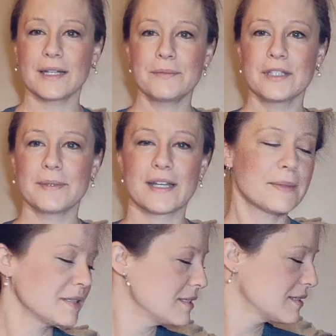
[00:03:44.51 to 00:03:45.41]
I'm really bad
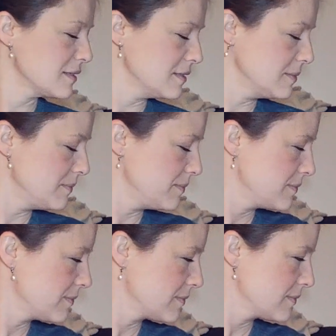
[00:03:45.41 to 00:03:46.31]
about this. I
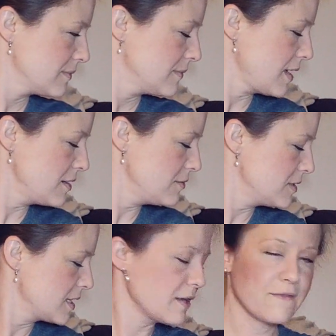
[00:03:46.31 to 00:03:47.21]

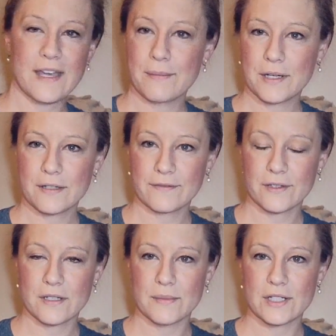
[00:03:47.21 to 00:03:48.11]
use the kit fabric
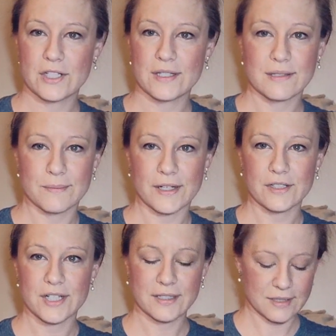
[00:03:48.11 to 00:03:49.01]
for the Dimensions
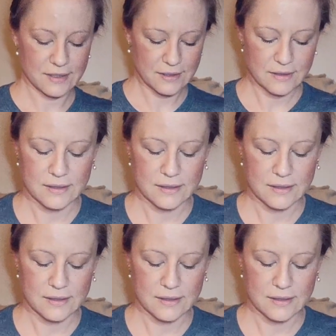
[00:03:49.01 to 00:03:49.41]
project.